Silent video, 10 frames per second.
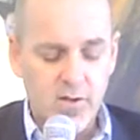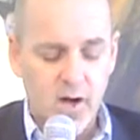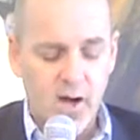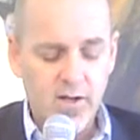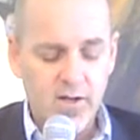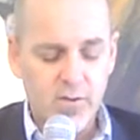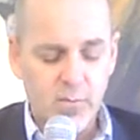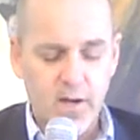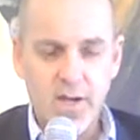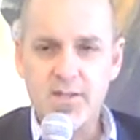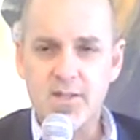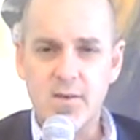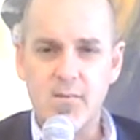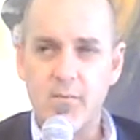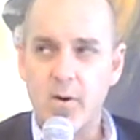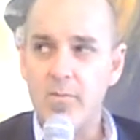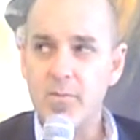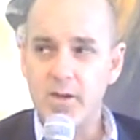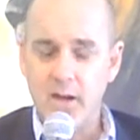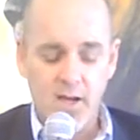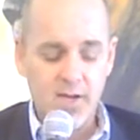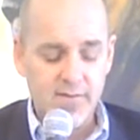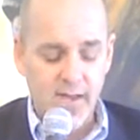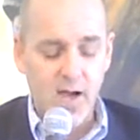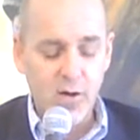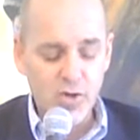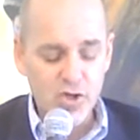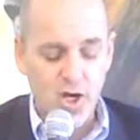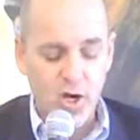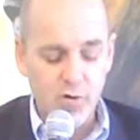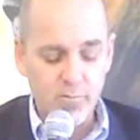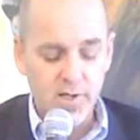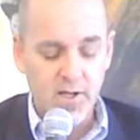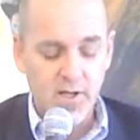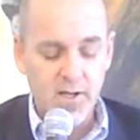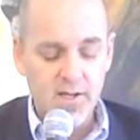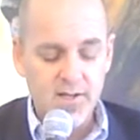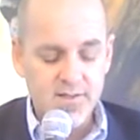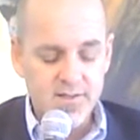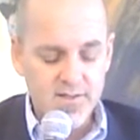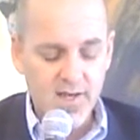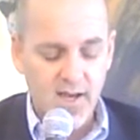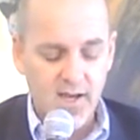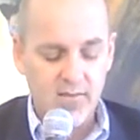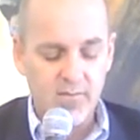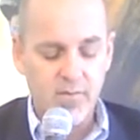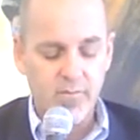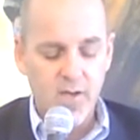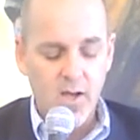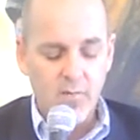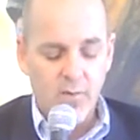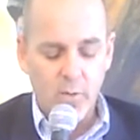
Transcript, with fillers: that God hath raised him from the dead, thou shalt be saved.